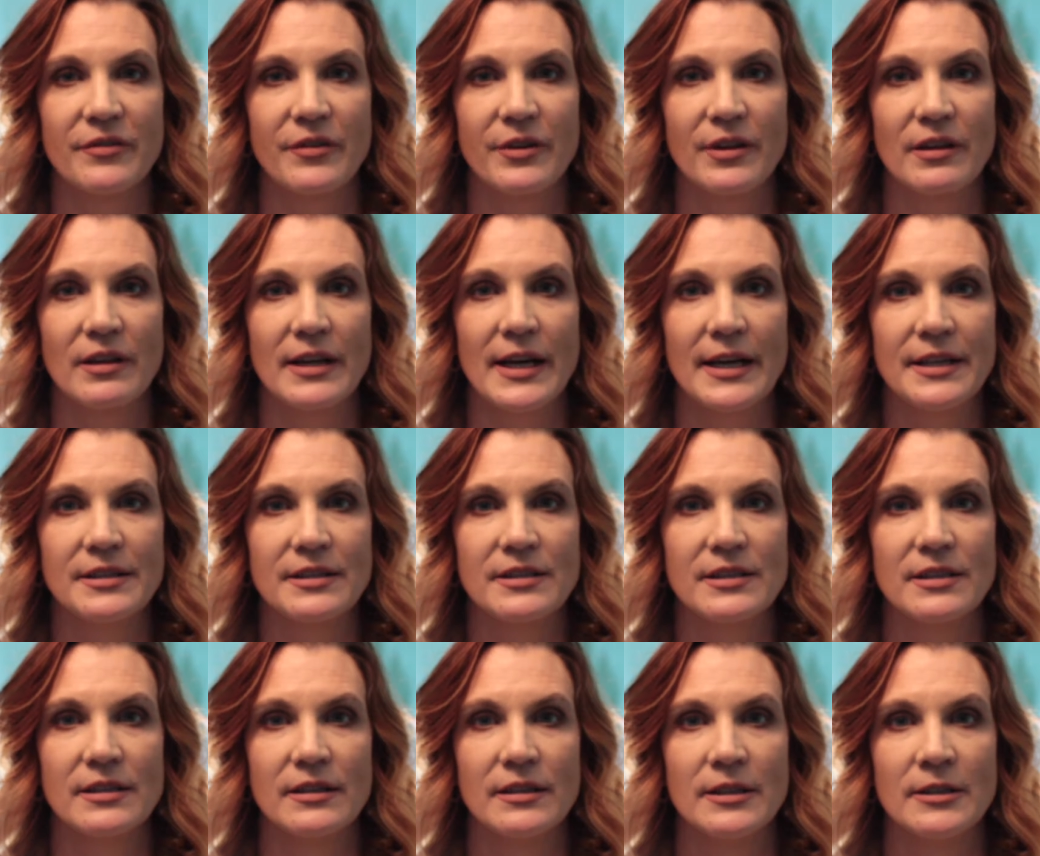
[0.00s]
for the
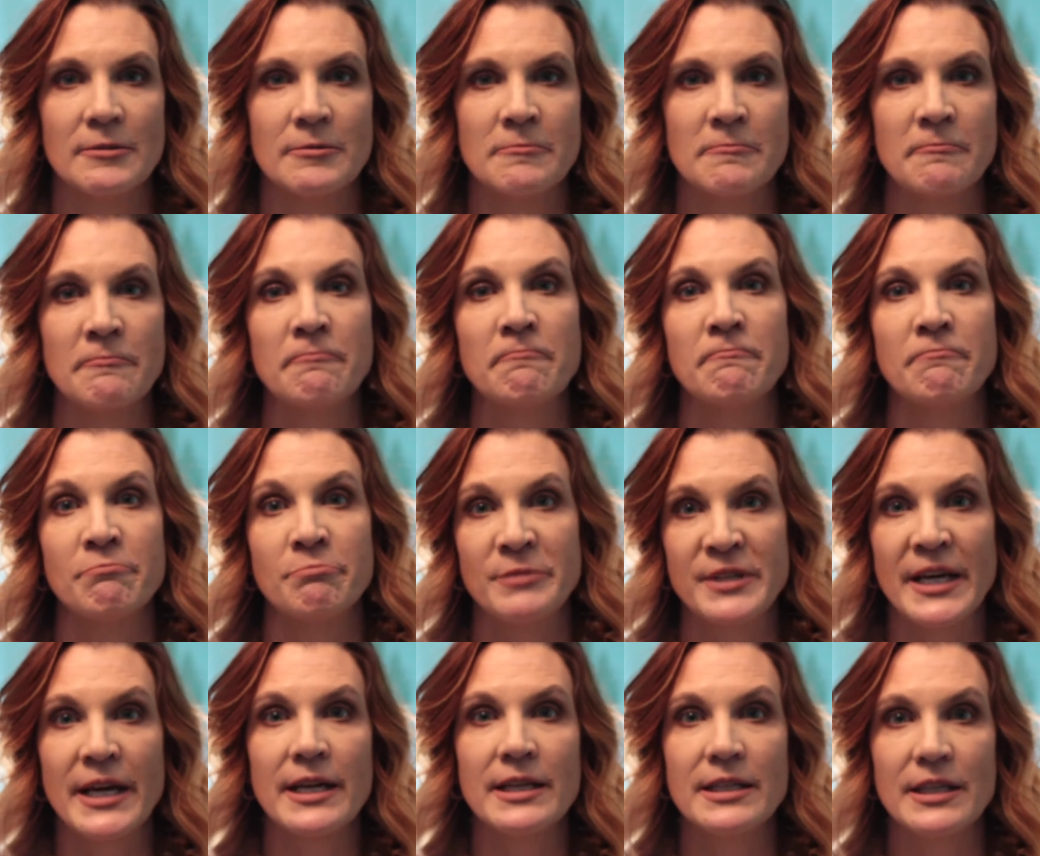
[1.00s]
last
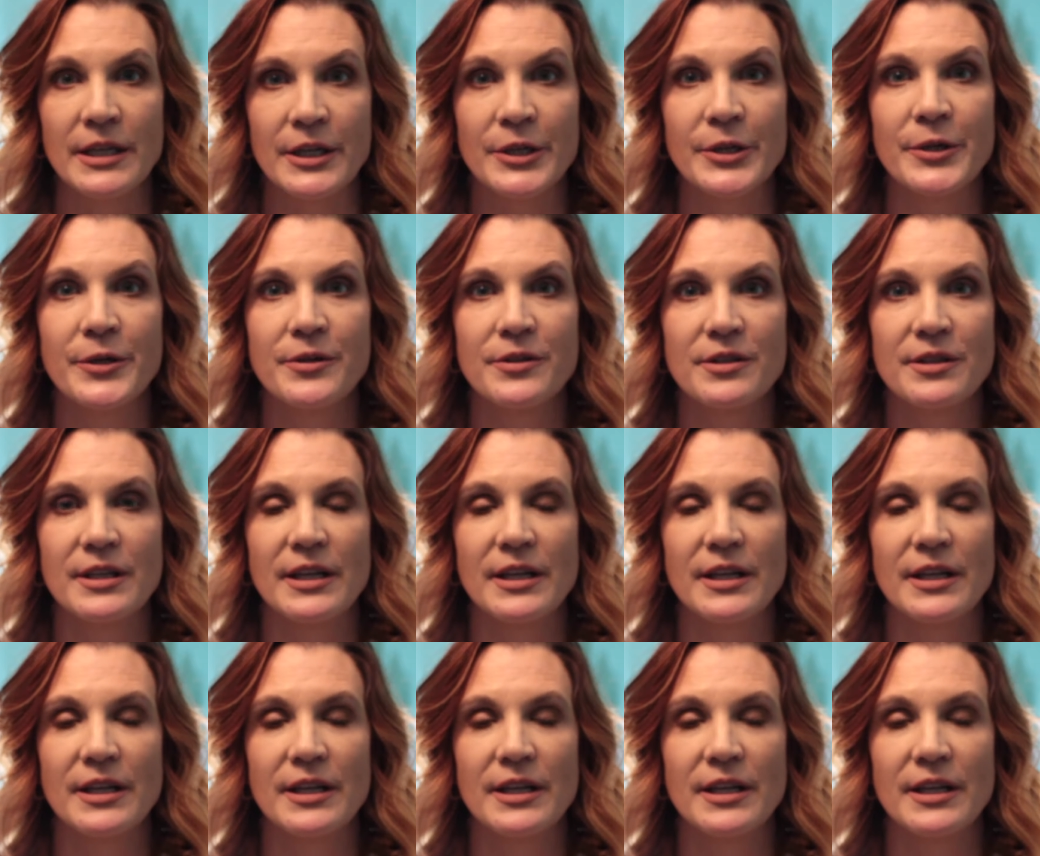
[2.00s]
10 years